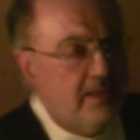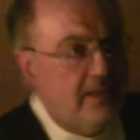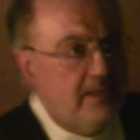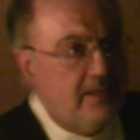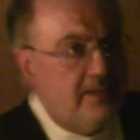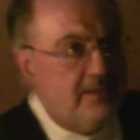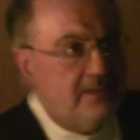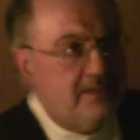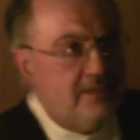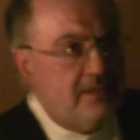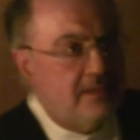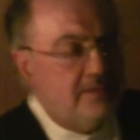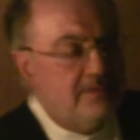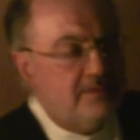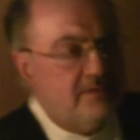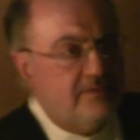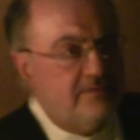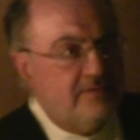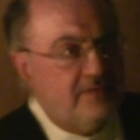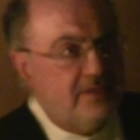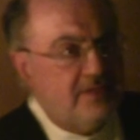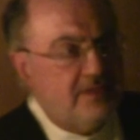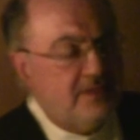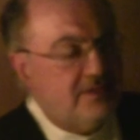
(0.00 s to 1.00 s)
and in terms
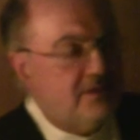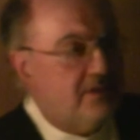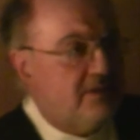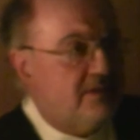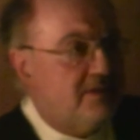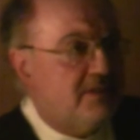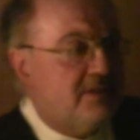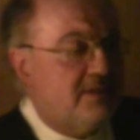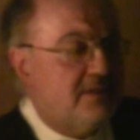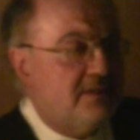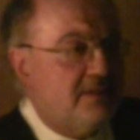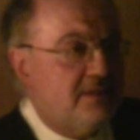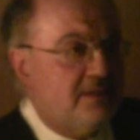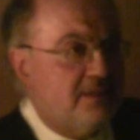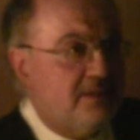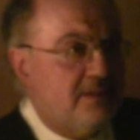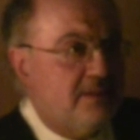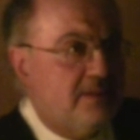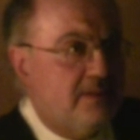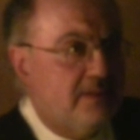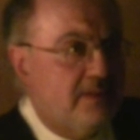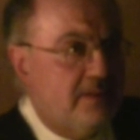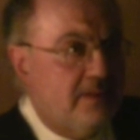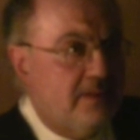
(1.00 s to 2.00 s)
of the historicity,